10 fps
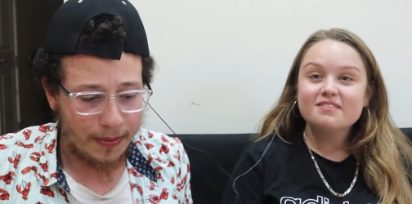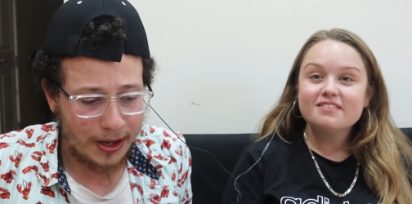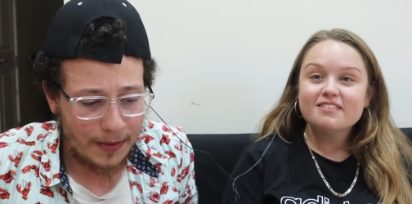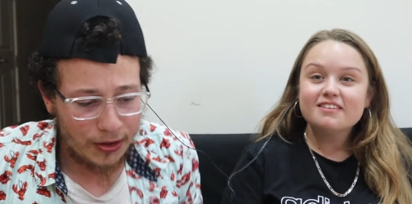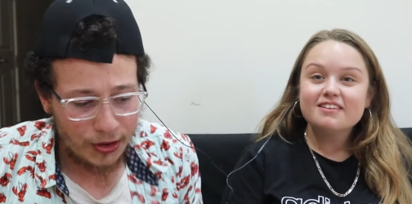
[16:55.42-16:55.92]

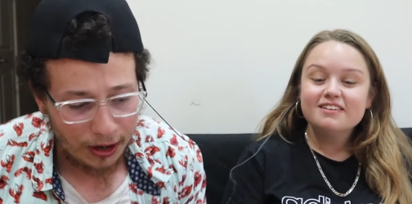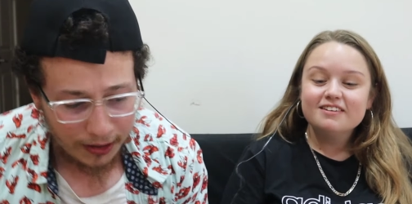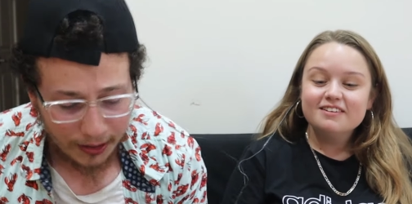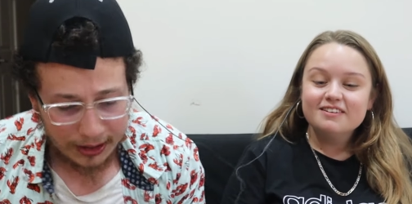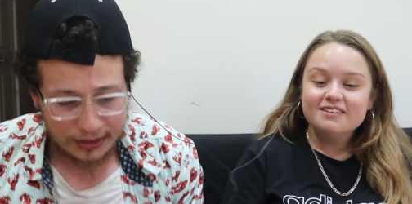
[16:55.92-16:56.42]
Speaker 1: pretty much
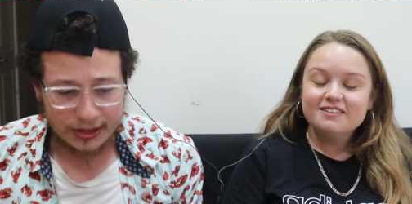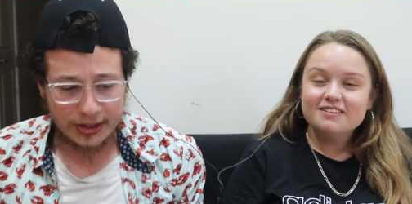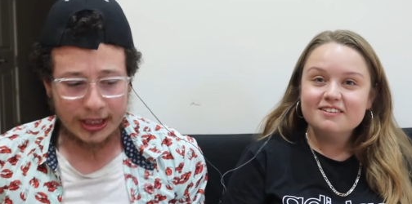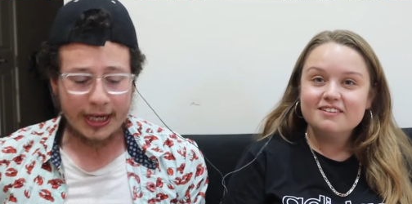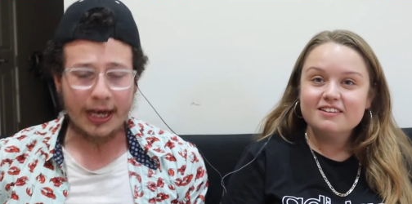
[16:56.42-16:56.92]
all there is to
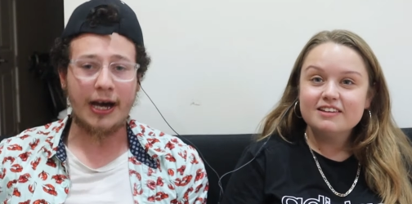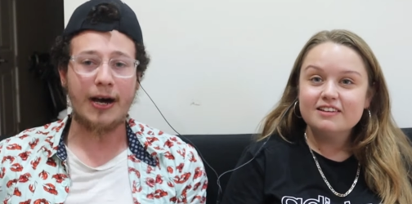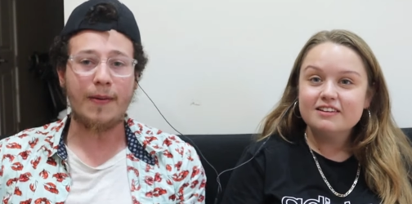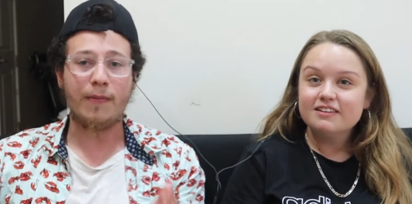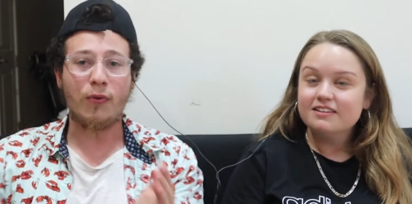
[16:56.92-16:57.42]
see.
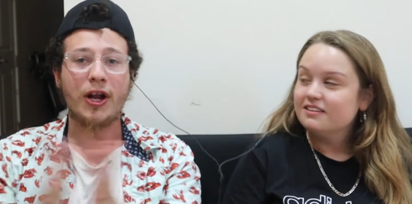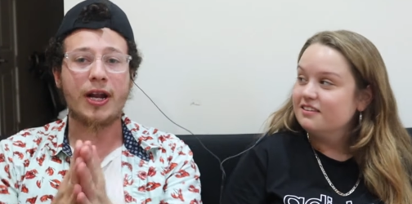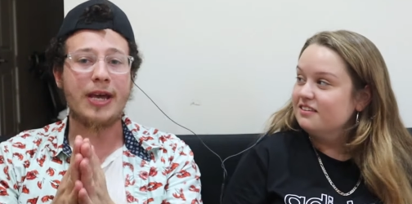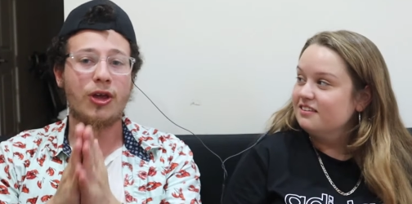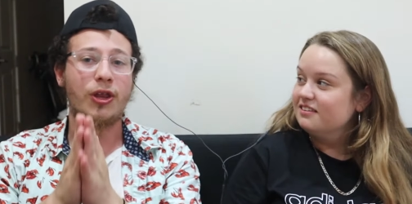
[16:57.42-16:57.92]
Uh, we're going
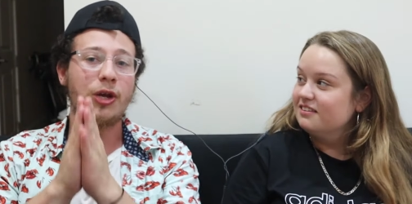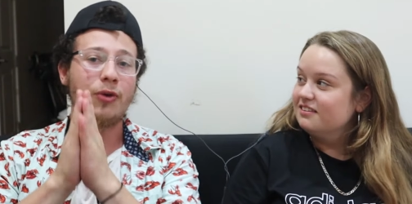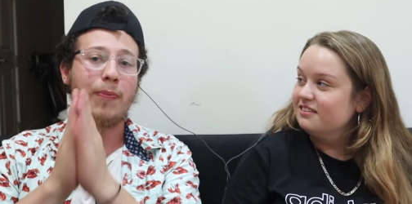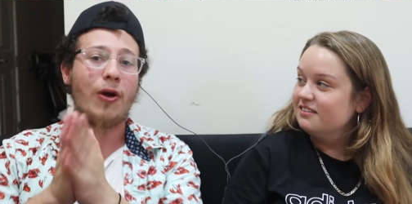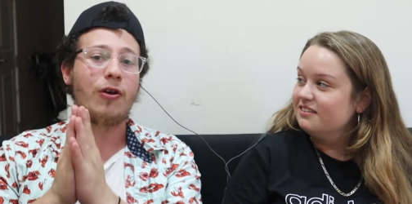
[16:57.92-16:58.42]
to be actually
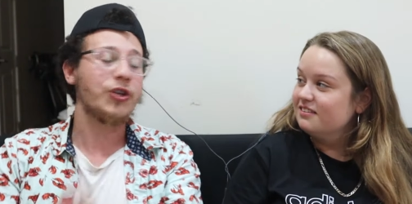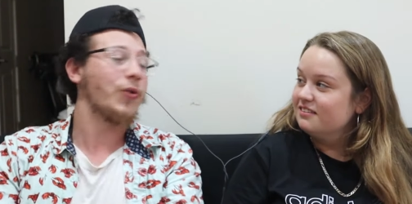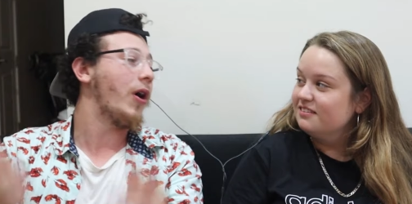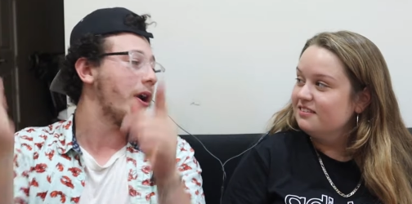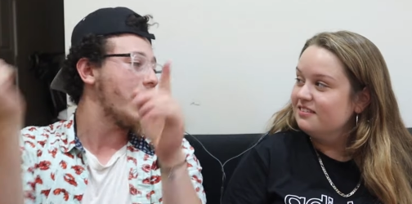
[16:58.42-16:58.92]
doing a part
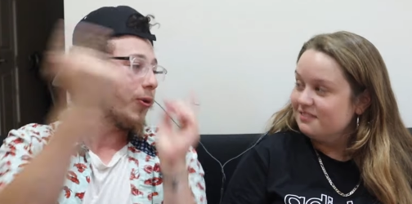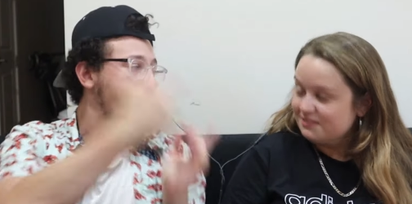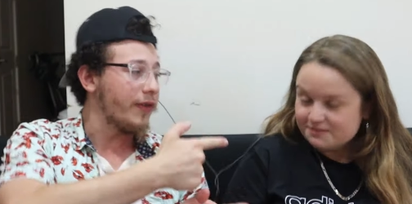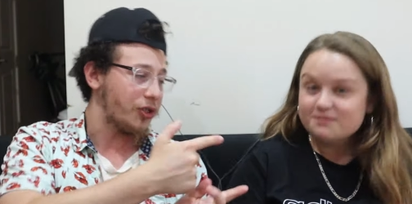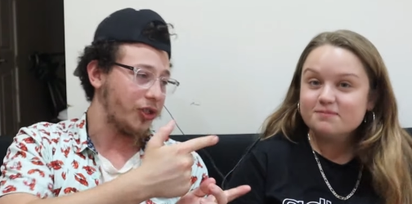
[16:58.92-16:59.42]
two on
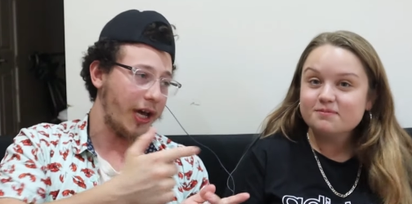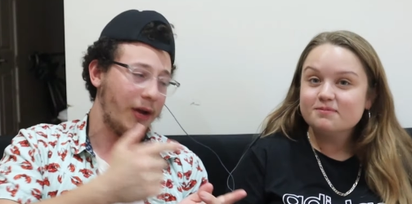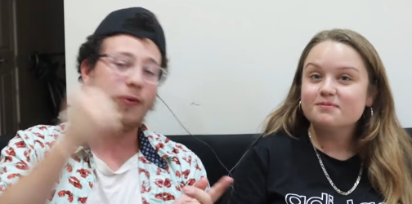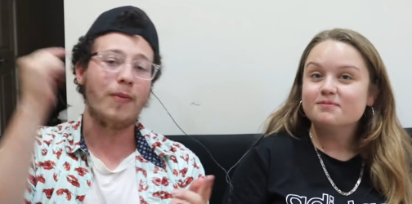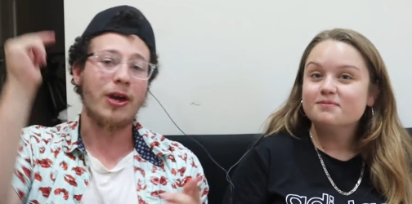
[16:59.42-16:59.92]
Ahuva's
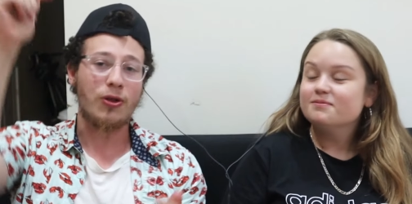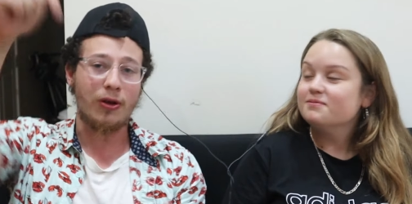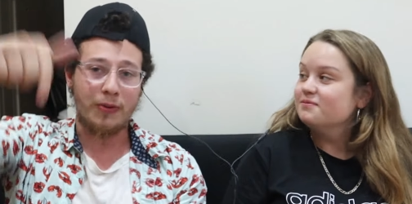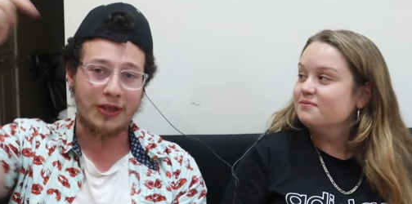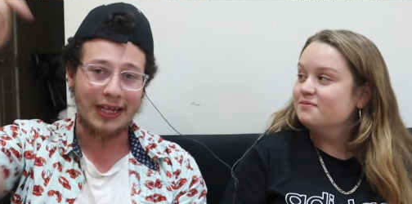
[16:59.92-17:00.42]
channel. We'll make
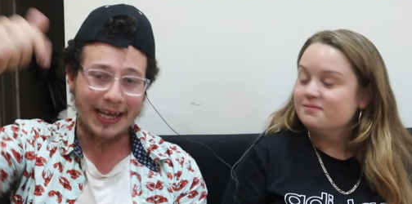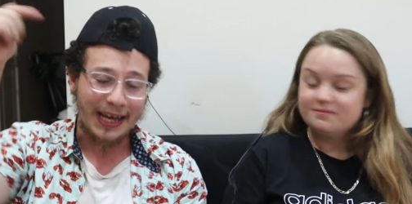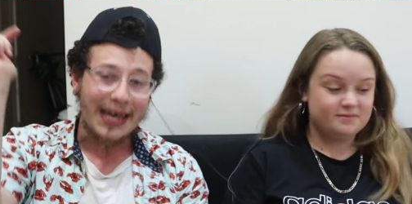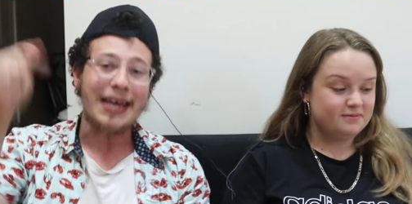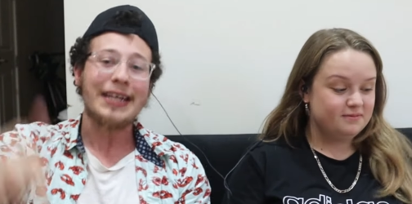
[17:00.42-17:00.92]
sure to put the
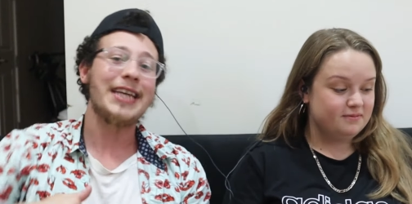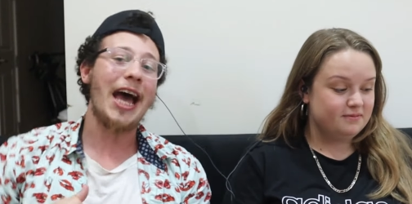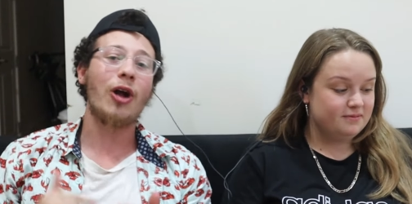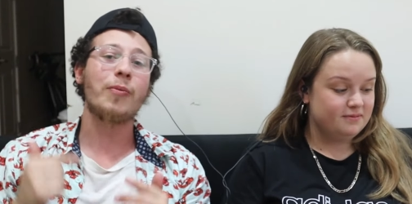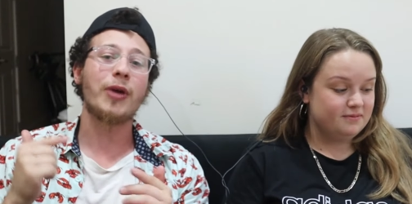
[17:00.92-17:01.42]
link
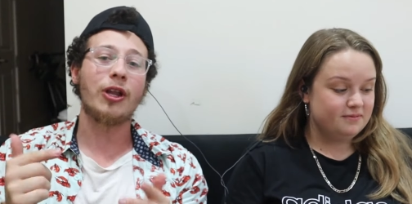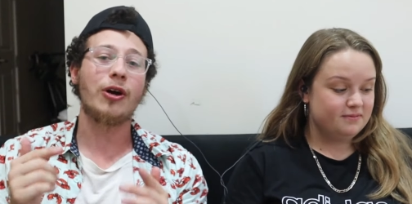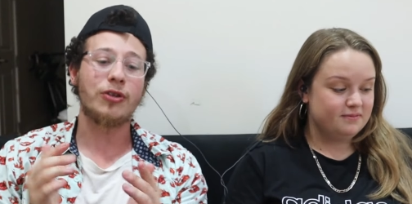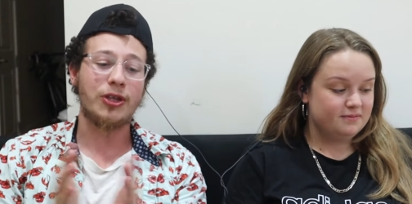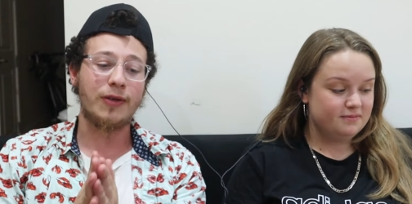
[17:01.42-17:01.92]
down
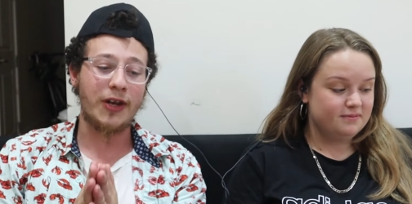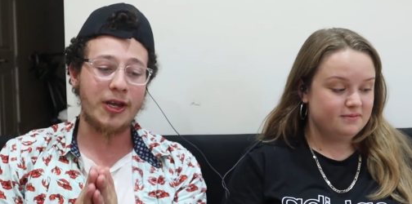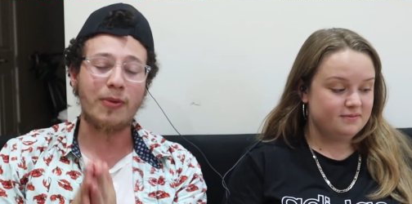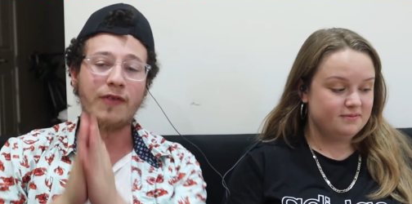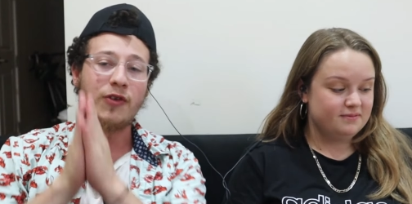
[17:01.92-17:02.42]
below to the
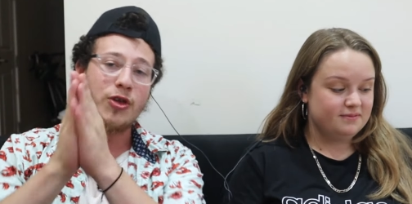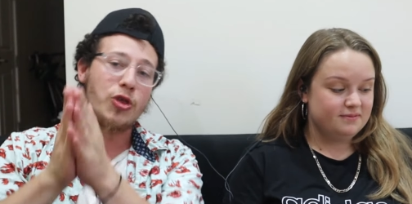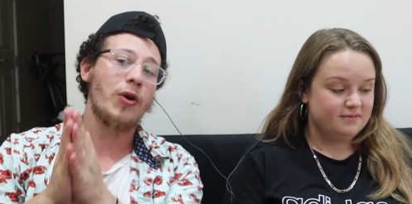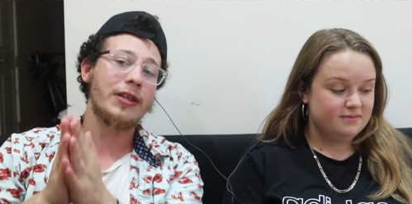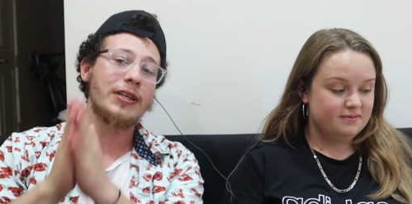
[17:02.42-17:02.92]
video. But if you
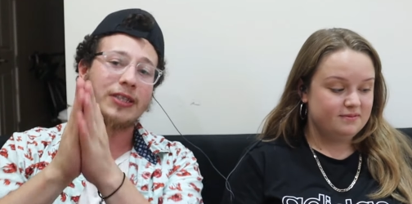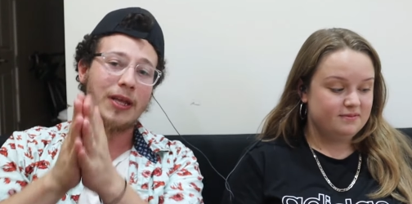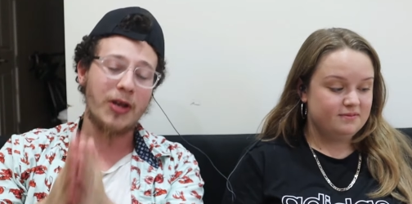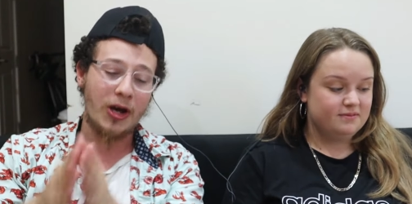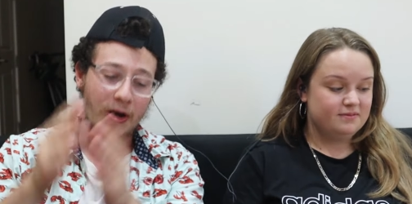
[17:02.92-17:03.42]
enjoy this,
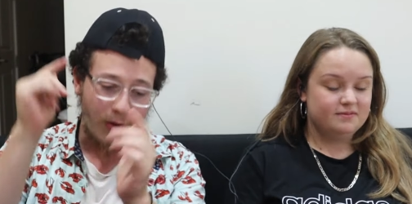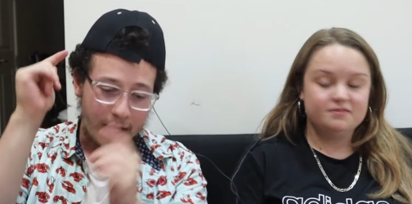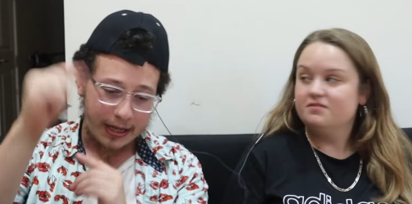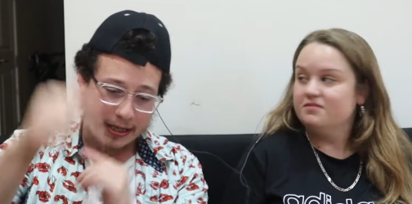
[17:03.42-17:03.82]
let me know